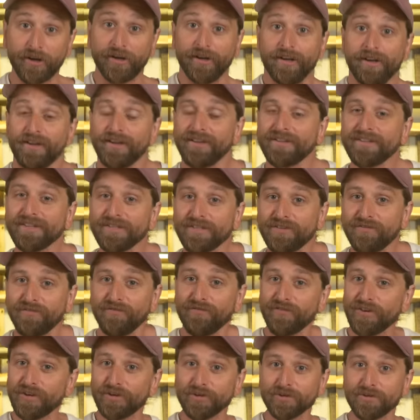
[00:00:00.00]
It just
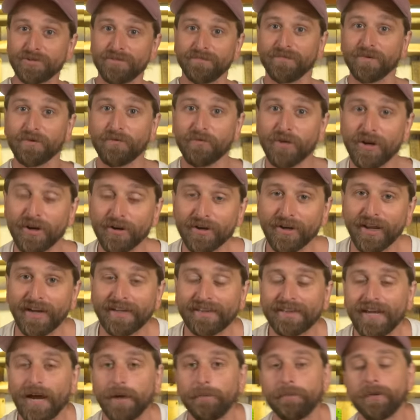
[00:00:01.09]
feels weird like
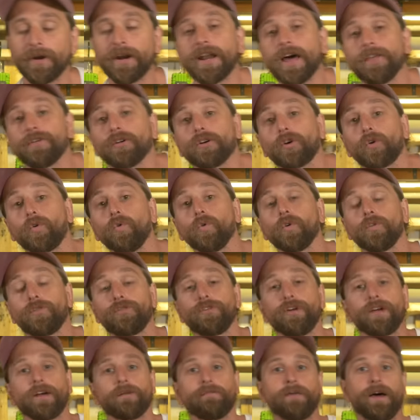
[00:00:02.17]
that. But another cool
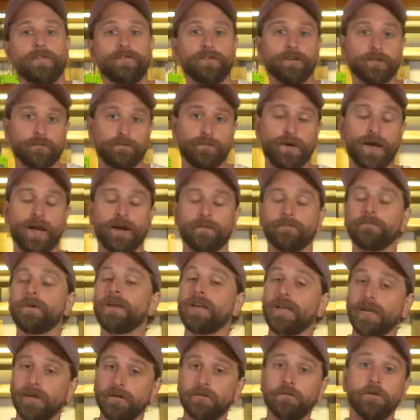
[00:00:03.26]
thing about this bag,
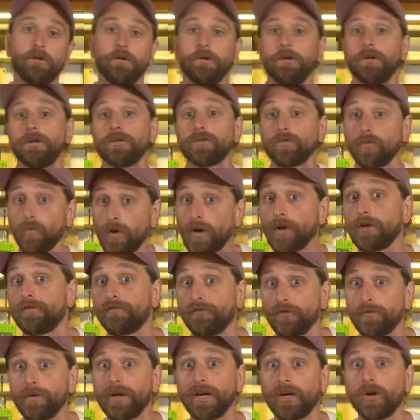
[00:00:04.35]
meaning it's weird
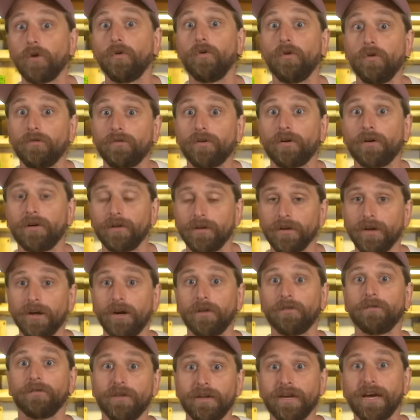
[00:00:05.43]
for me to go over, you
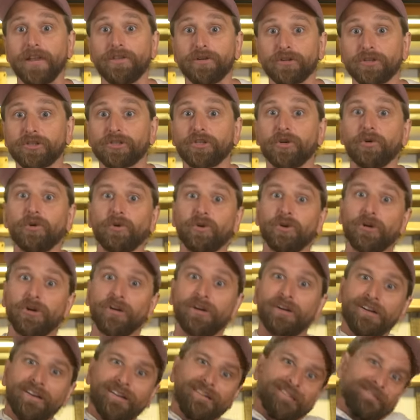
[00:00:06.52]
know, the other shoulder.